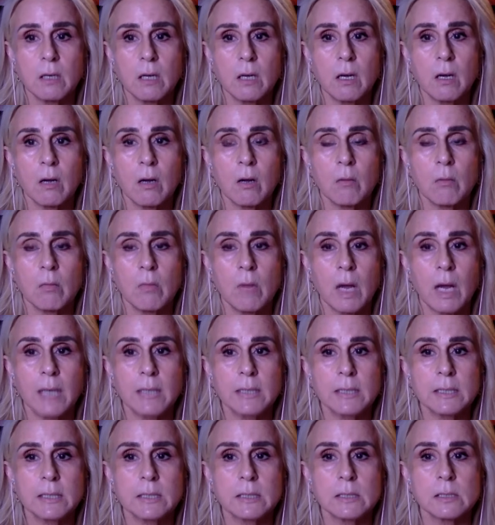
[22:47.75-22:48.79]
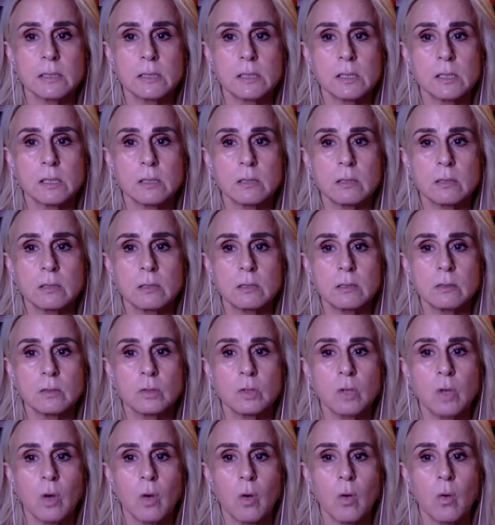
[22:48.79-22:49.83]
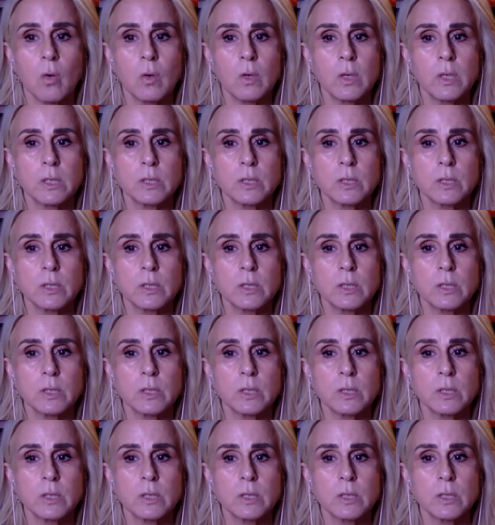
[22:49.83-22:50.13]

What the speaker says: I didn't go